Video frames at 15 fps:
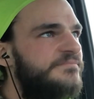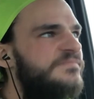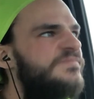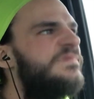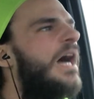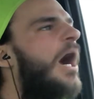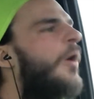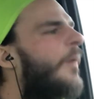
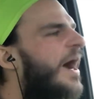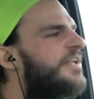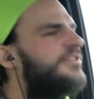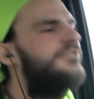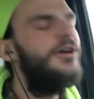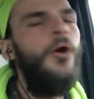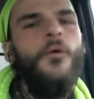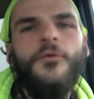no, I
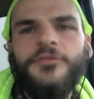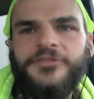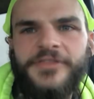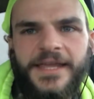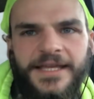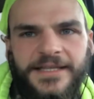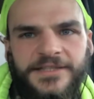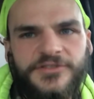don't
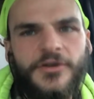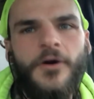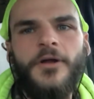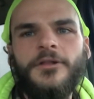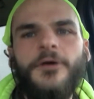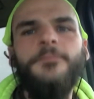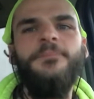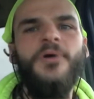think it's
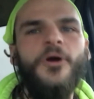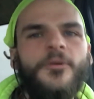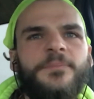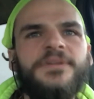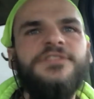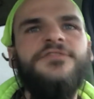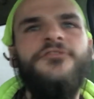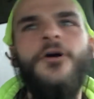all on
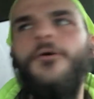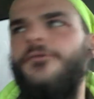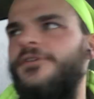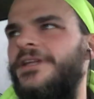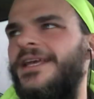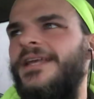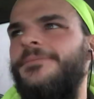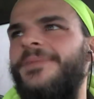purpose phoned
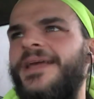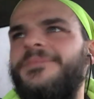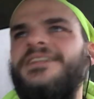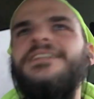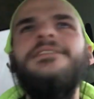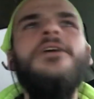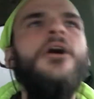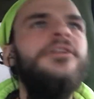in. Maybe
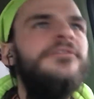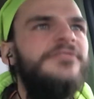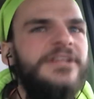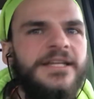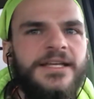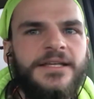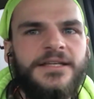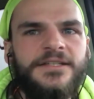none of it
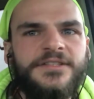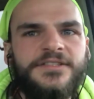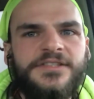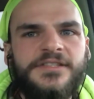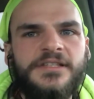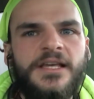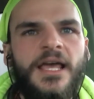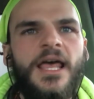
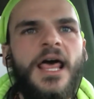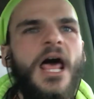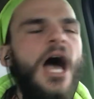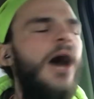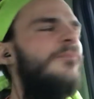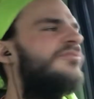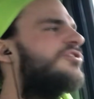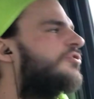is.
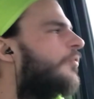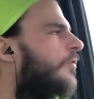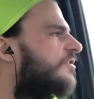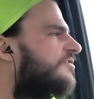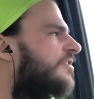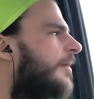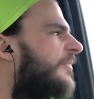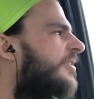I'm sure
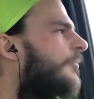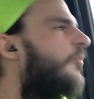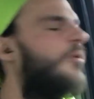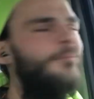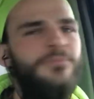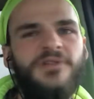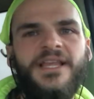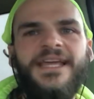some of the more
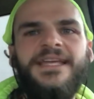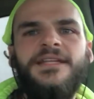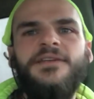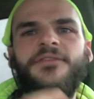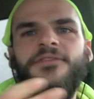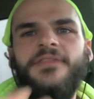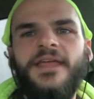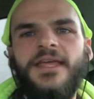
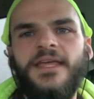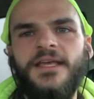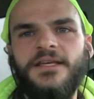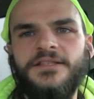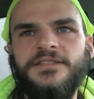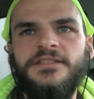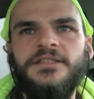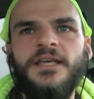blatant
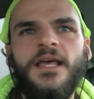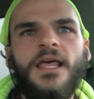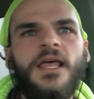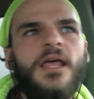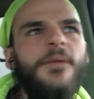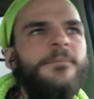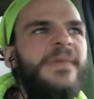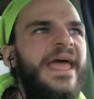things
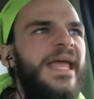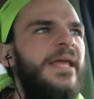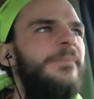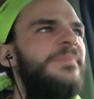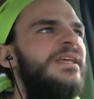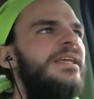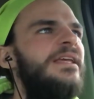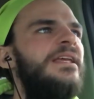may
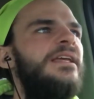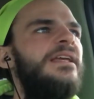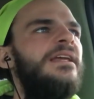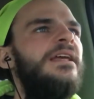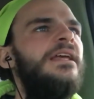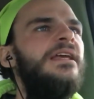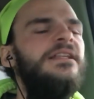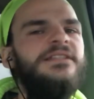
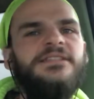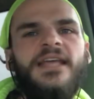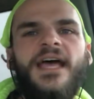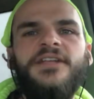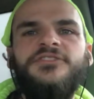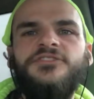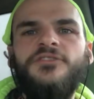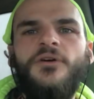be
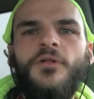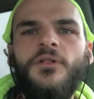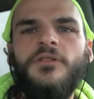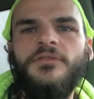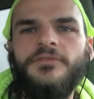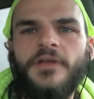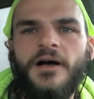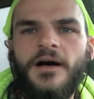intentional.
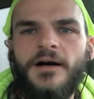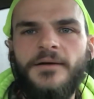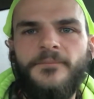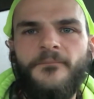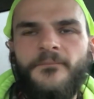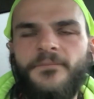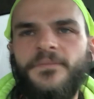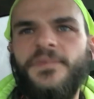
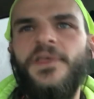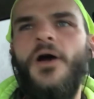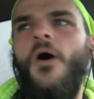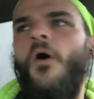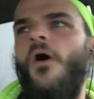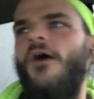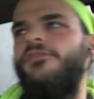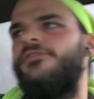The
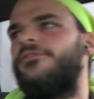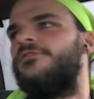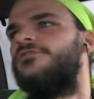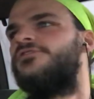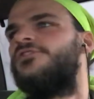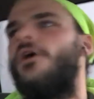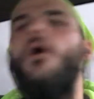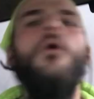
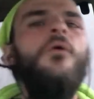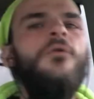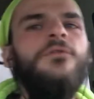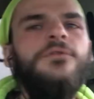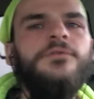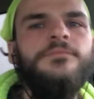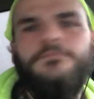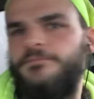author's
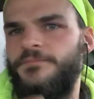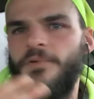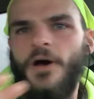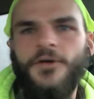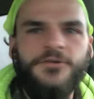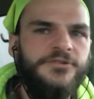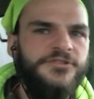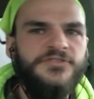own
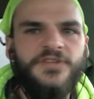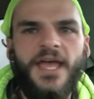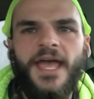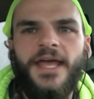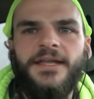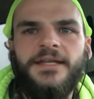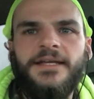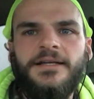
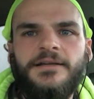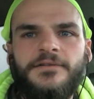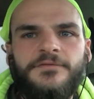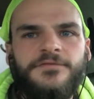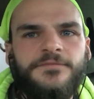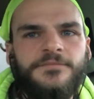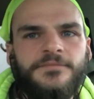understanding of